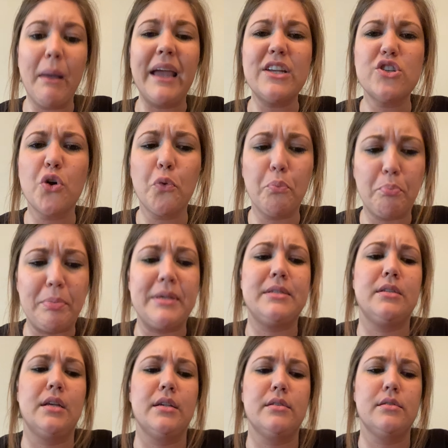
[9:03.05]
Mind your own
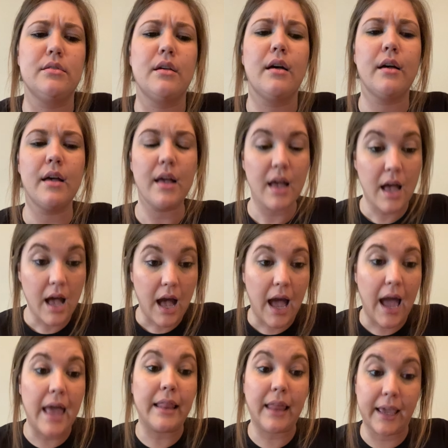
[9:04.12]
business.
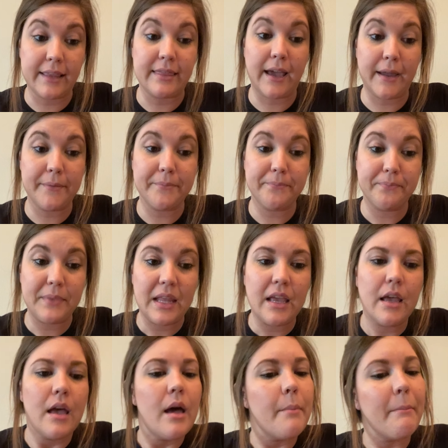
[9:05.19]
I like that.
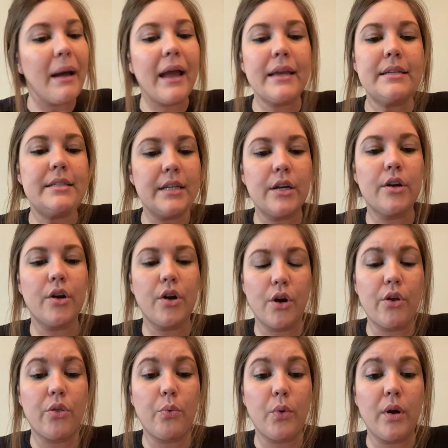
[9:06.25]
My dear
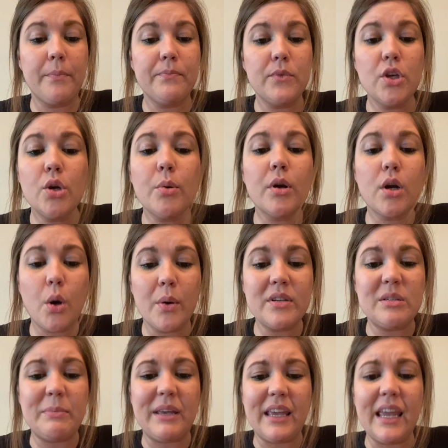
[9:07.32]
earthworm, you are going
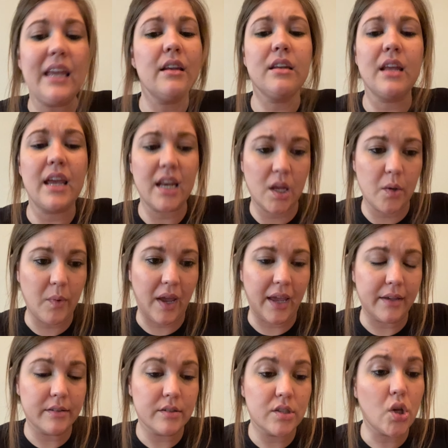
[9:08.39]
to be eaten anyway,
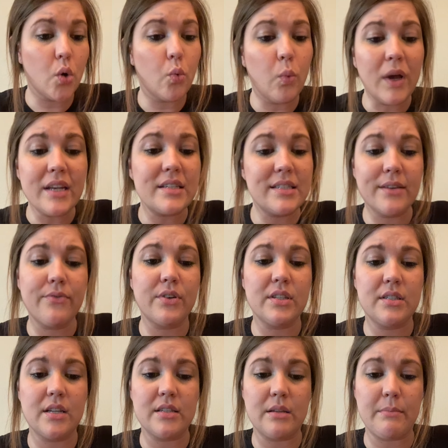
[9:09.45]
so what
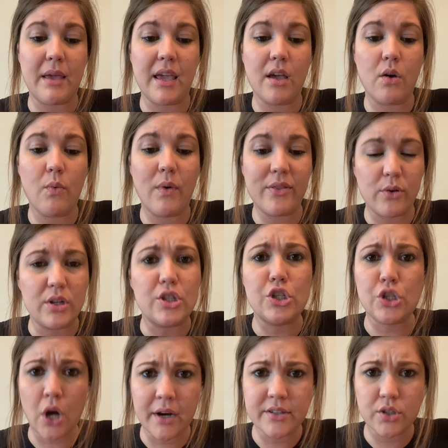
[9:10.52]
difference does it make whether it's
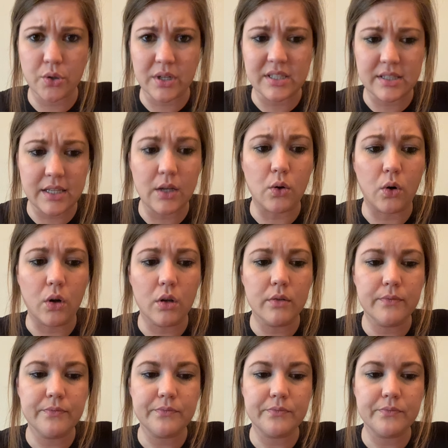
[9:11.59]
sharks or a seagull?